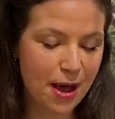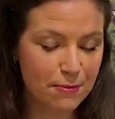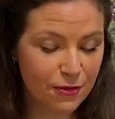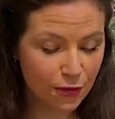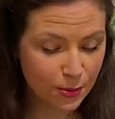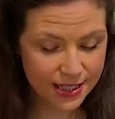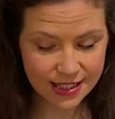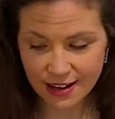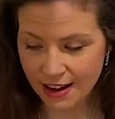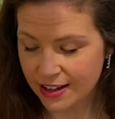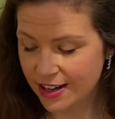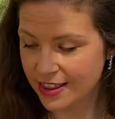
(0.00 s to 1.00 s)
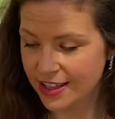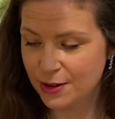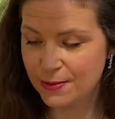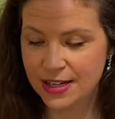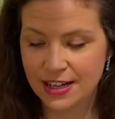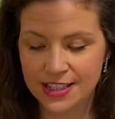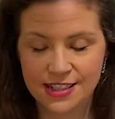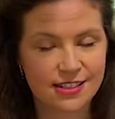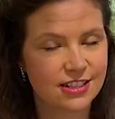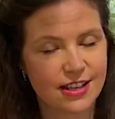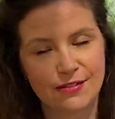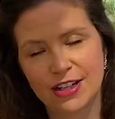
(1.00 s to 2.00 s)
Before we start, I think it would be nice to
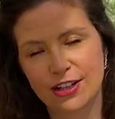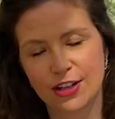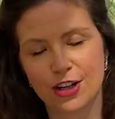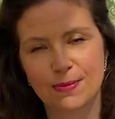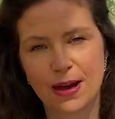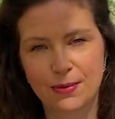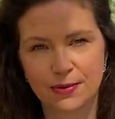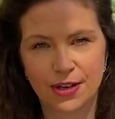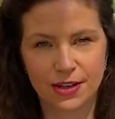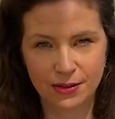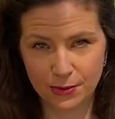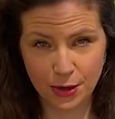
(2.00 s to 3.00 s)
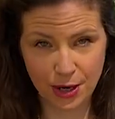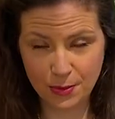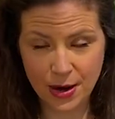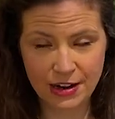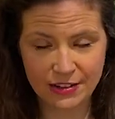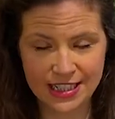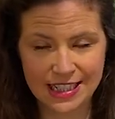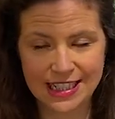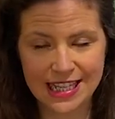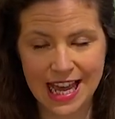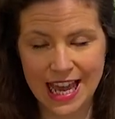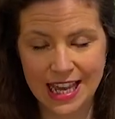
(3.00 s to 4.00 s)
just have a little look about what I'm wearing
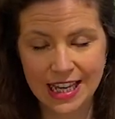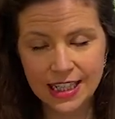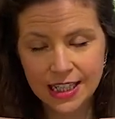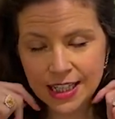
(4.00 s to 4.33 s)
today.